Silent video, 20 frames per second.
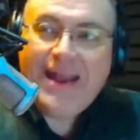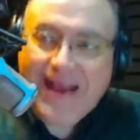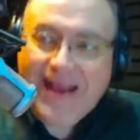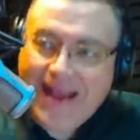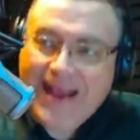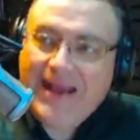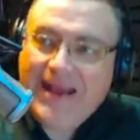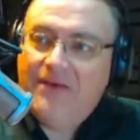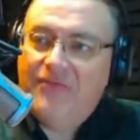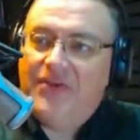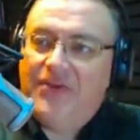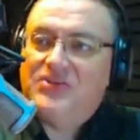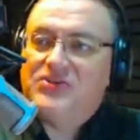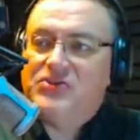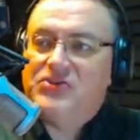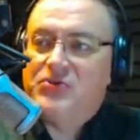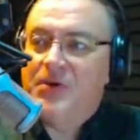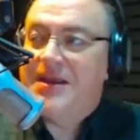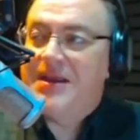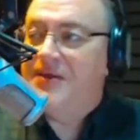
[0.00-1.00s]
cannot
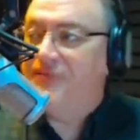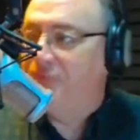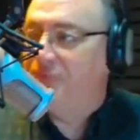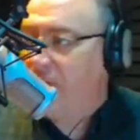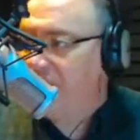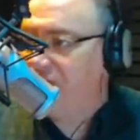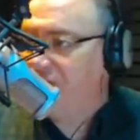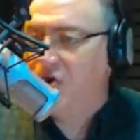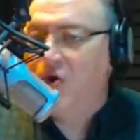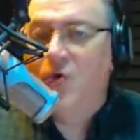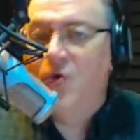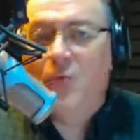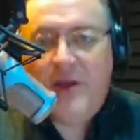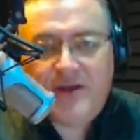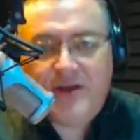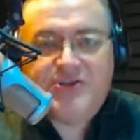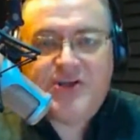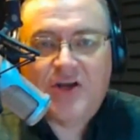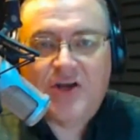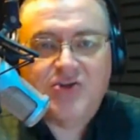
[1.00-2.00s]
eat of this tree. If we
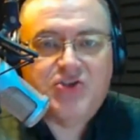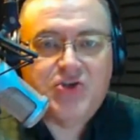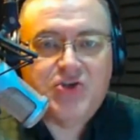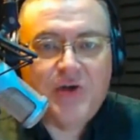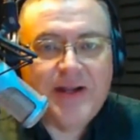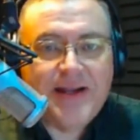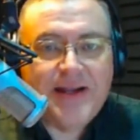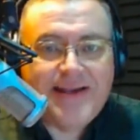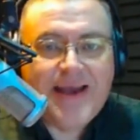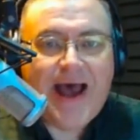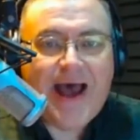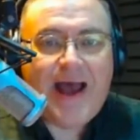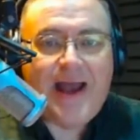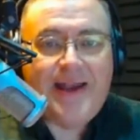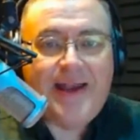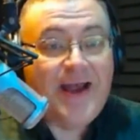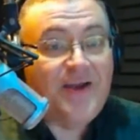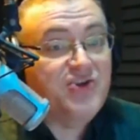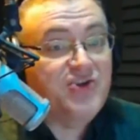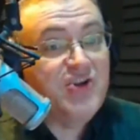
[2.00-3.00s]
do, we shall
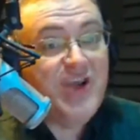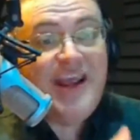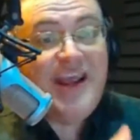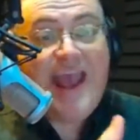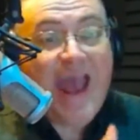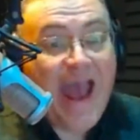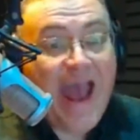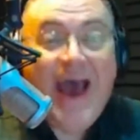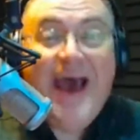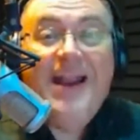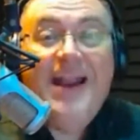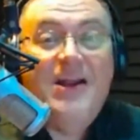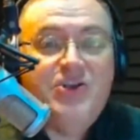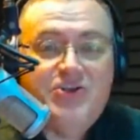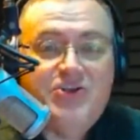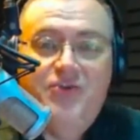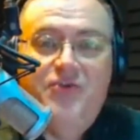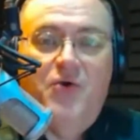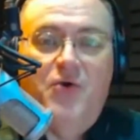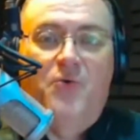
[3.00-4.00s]
surely die. Now, she
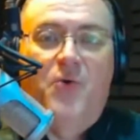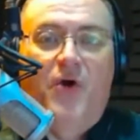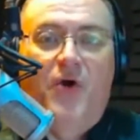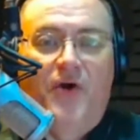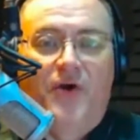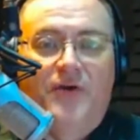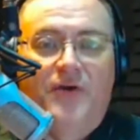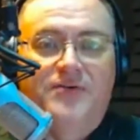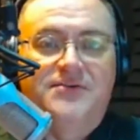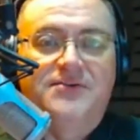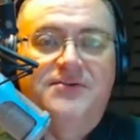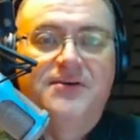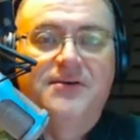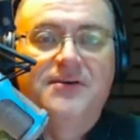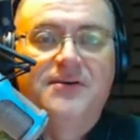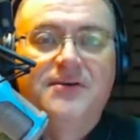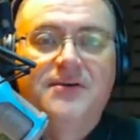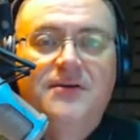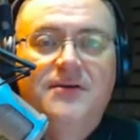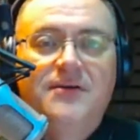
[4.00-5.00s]
added to the
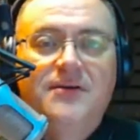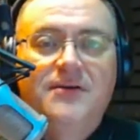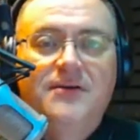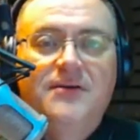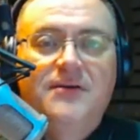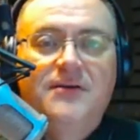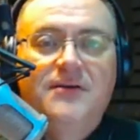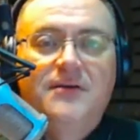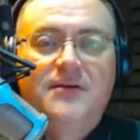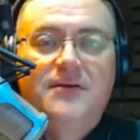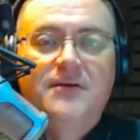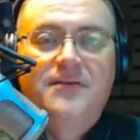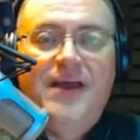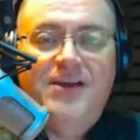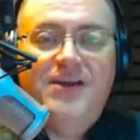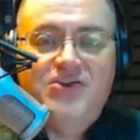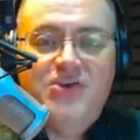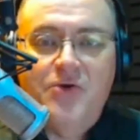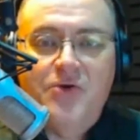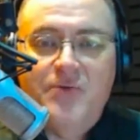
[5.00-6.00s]
words
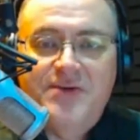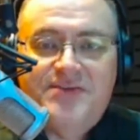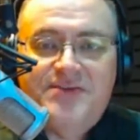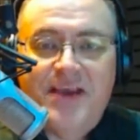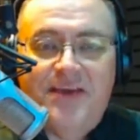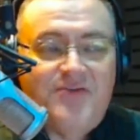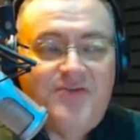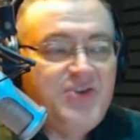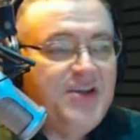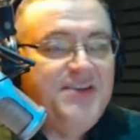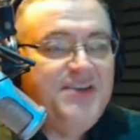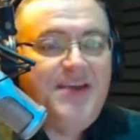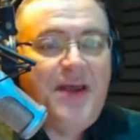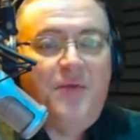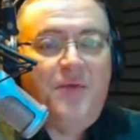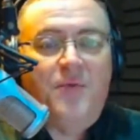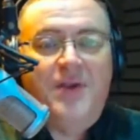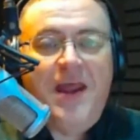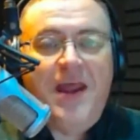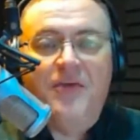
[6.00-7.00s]
that she received.
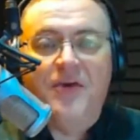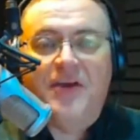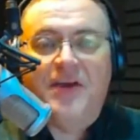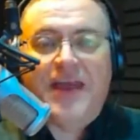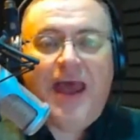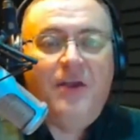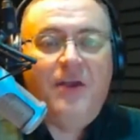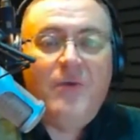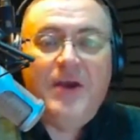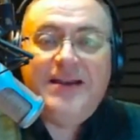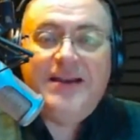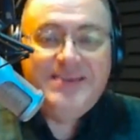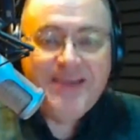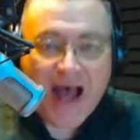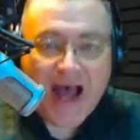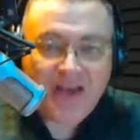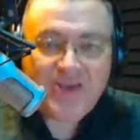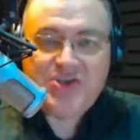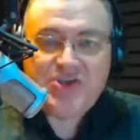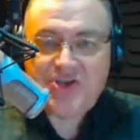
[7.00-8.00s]
She said, neither
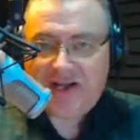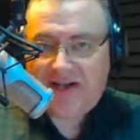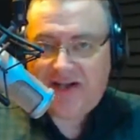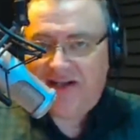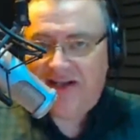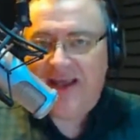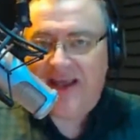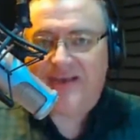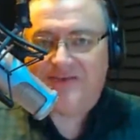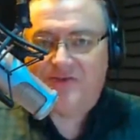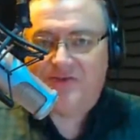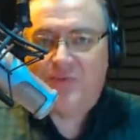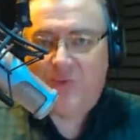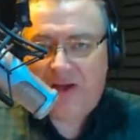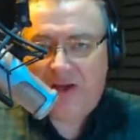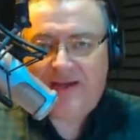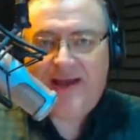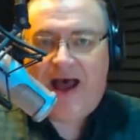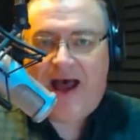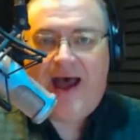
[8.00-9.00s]
can we touch it,
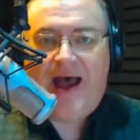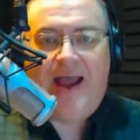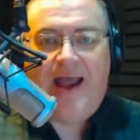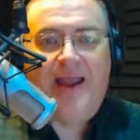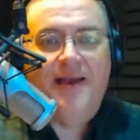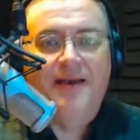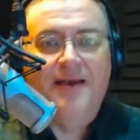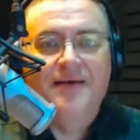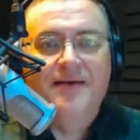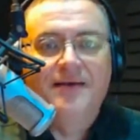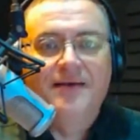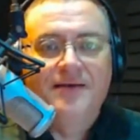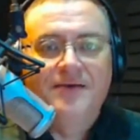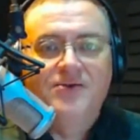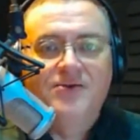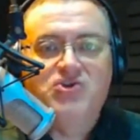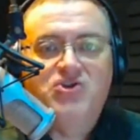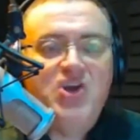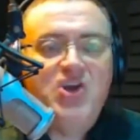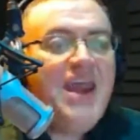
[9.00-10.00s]
lest we die.
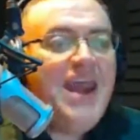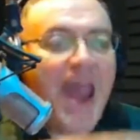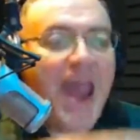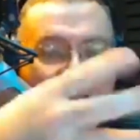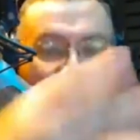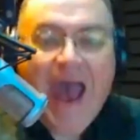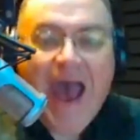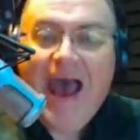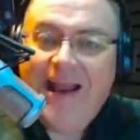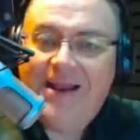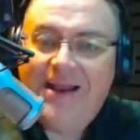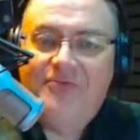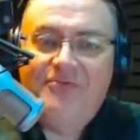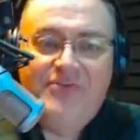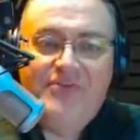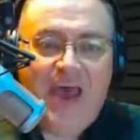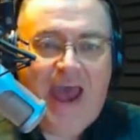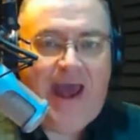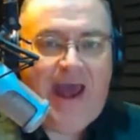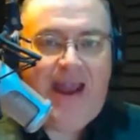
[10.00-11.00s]
She
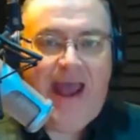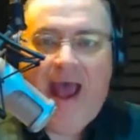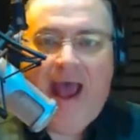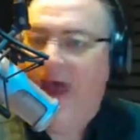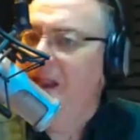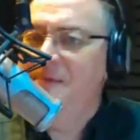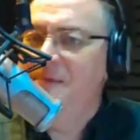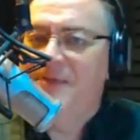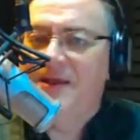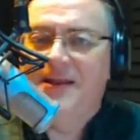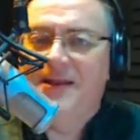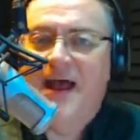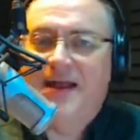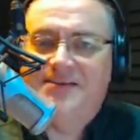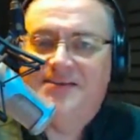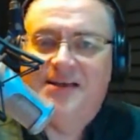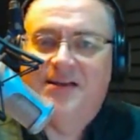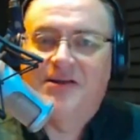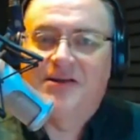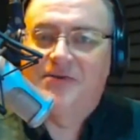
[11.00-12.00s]
added that.
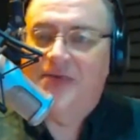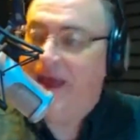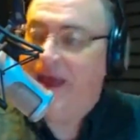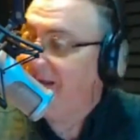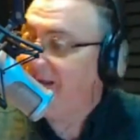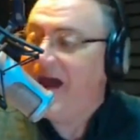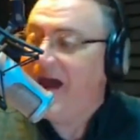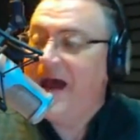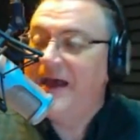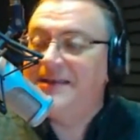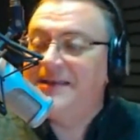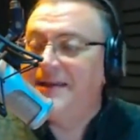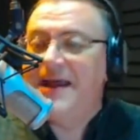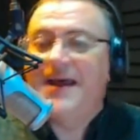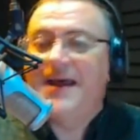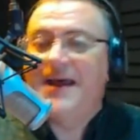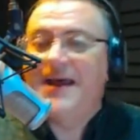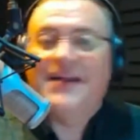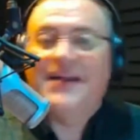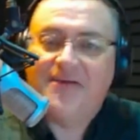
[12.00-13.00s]
Adam did not tell her that.
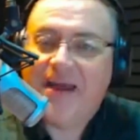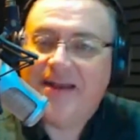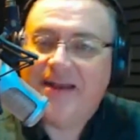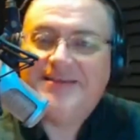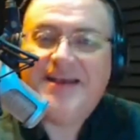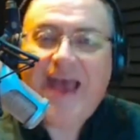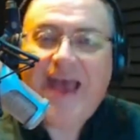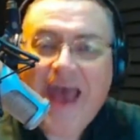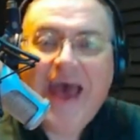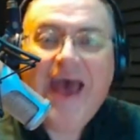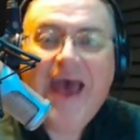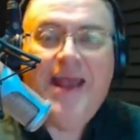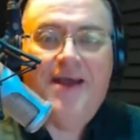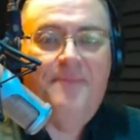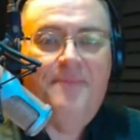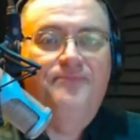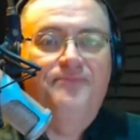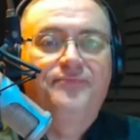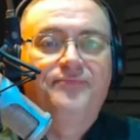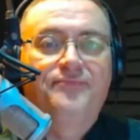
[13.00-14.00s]
God did not tell that to
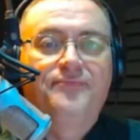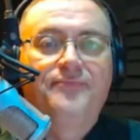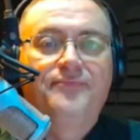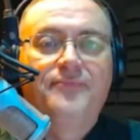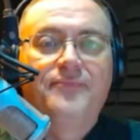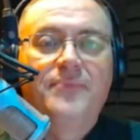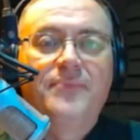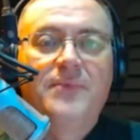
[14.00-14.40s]
Adam.